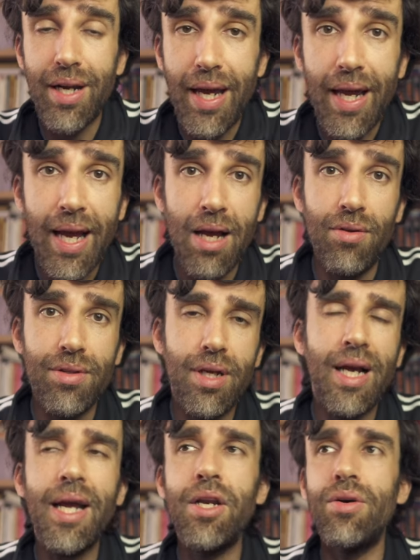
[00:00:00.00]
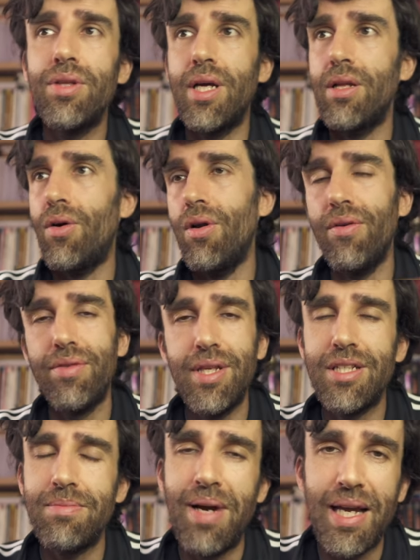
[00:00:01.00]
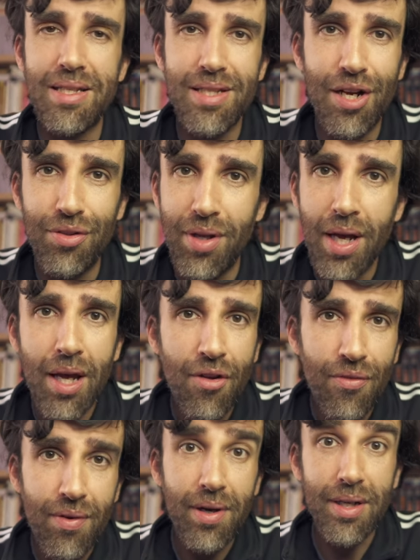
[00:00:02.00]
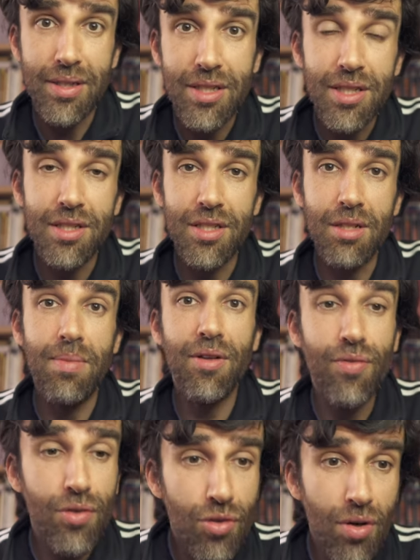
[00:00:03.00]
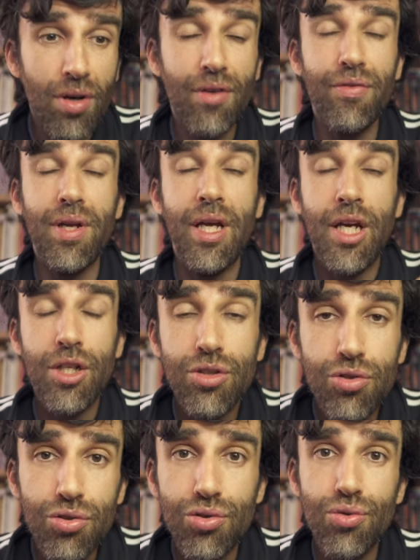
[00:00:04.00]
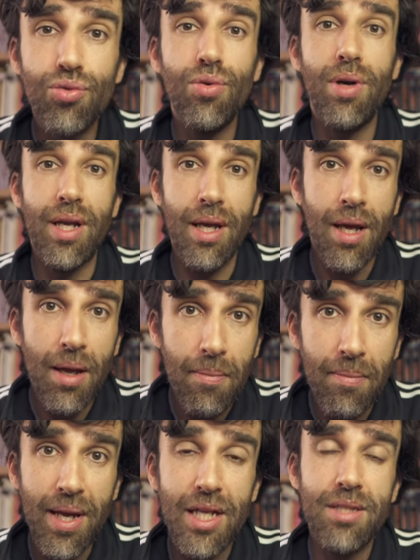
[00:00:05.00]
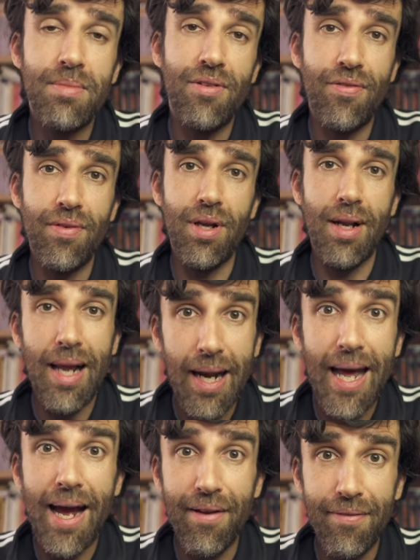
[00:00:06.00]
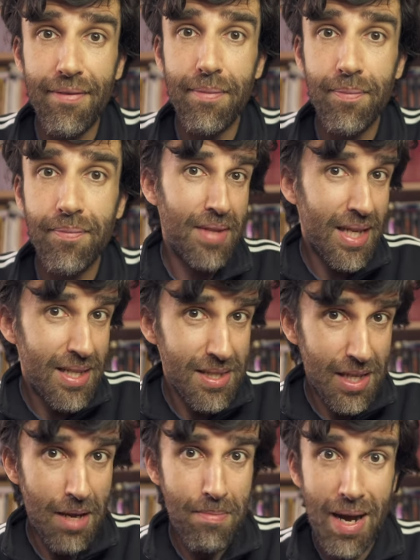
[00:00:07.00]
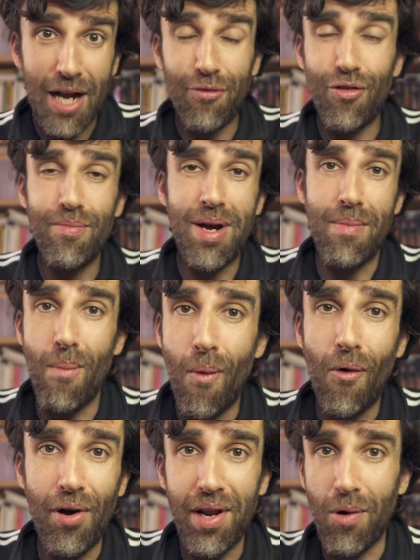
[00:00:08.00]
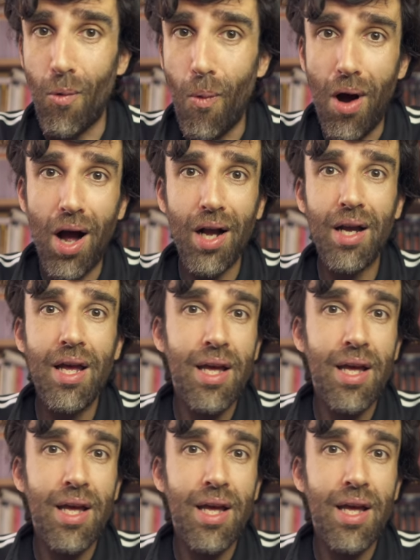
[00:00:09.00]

day count. And I know that all of these might sound very cheesy, but photography truly makes me feel alive. I just came back from my morning walk